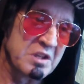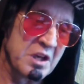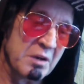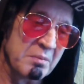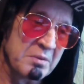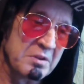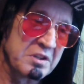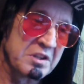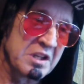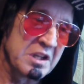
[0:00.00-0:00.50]

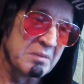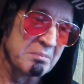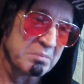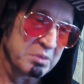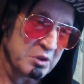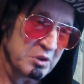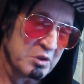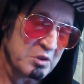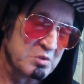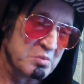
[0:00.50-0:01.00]
Albert King,
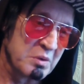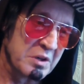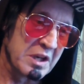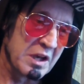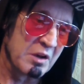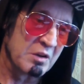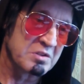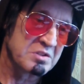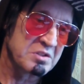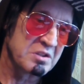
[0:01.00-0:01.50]
blues. What
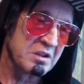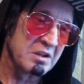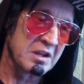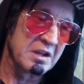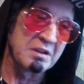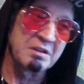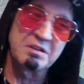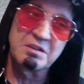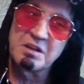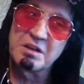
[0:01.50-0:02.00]
else?
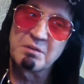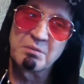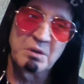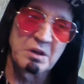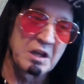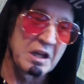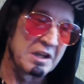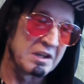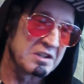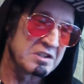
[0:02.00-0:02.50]
And
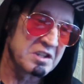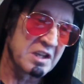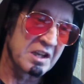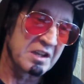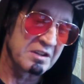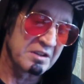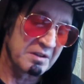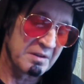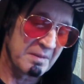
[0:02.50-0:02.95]
he said